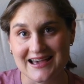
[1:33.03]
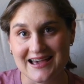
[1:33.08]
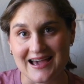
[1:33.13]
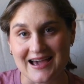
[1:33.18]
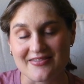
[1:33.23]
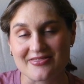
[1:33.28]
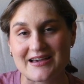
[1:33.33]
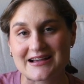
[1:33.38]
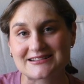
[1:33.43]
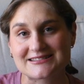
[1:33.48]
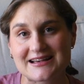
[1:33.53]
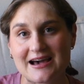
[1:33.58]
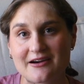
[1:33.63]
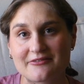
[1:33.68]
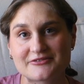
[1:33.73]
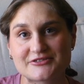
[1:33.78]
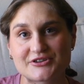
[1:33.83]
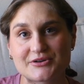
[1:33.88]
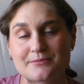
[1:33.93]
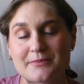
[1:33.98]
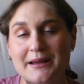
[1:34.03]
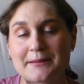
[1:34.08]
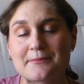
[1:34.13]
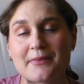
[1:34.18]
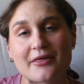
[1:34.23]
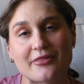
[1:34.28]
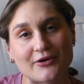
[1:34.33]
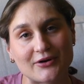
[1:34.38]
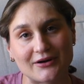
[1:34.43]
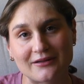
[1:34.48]
and that's after my
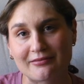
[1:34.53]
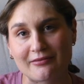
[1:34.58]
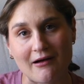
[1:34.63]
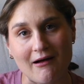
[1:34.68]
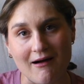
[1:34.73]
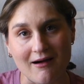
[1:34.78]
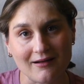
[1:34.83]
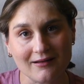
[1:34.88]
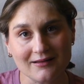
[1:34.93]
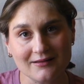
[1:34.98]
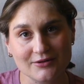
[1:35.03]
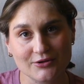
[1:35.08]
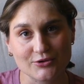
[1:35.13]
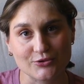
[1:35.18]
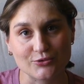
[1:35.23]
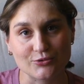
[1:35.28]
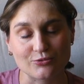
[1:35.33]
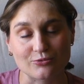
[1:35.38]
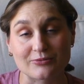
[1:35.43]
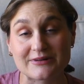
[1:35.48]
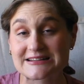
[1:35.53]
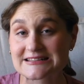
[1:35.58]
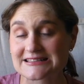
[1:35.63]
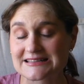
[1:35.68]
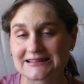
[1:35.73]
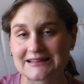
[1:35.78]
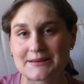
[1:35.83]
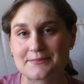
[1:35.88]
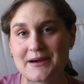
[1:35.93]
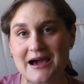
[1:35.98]
mother-in-law who
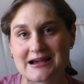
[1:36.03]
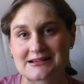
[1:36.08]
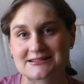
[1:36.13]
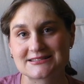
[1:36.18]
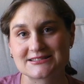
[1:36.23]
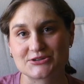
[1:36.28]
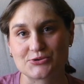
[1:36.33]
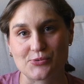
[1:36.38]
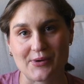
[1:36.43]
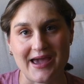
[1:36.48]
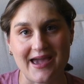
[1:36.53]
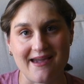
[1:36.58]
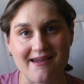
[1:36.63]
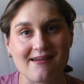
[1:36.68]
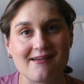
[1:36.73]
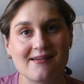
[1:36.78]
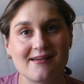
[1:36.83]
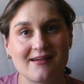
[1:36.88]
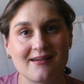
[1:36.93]
recently passed away,